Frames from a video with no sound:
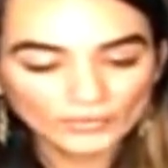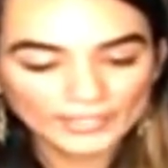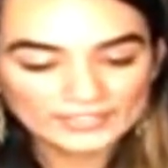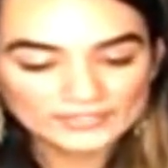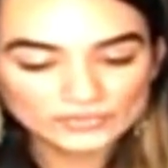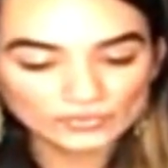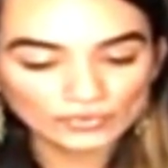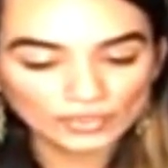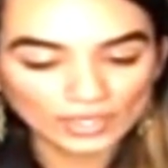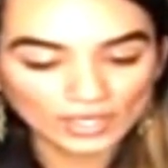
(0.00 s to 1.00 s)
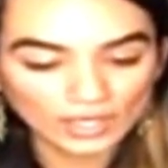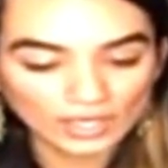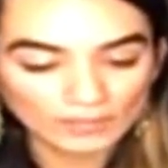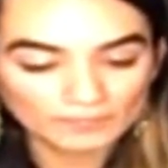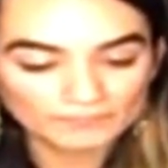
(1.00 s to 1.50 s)
Okay, so
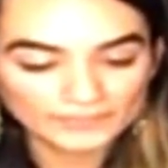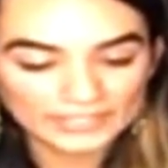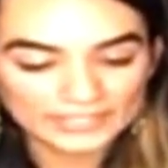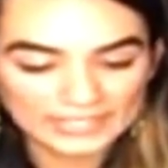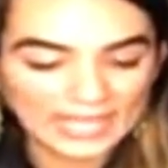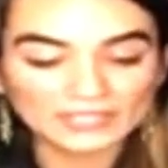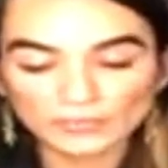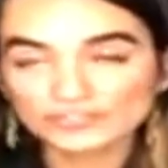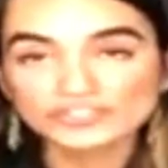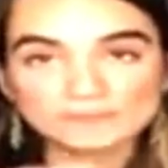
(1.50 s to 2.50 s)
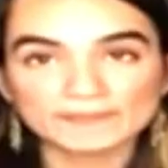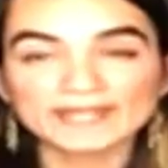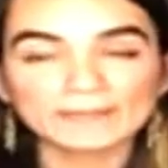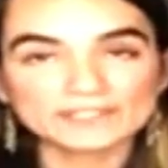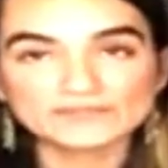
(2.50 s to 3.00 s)
he wants to
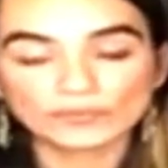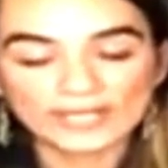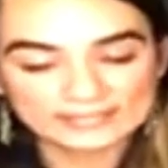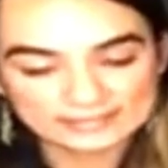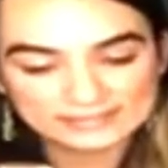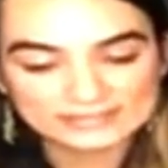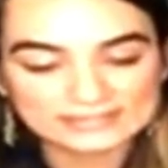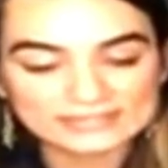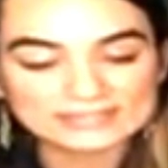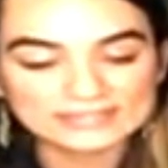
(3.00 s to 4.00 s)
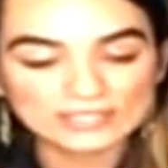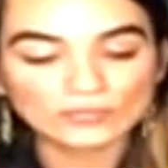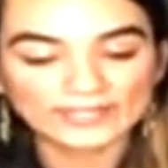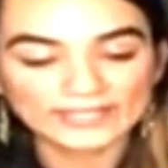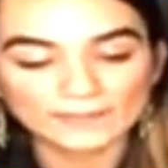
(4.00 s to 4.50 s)
split up his 4,66,000
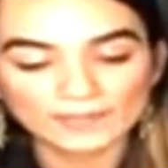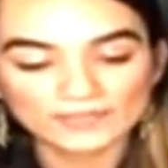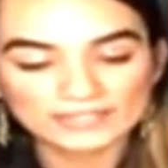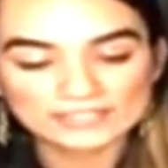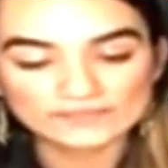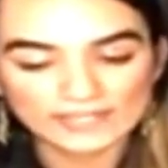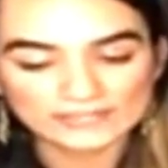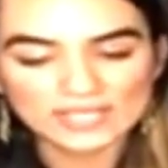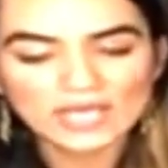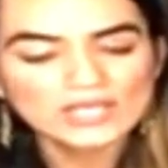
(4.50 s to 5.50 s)
equally among these funds.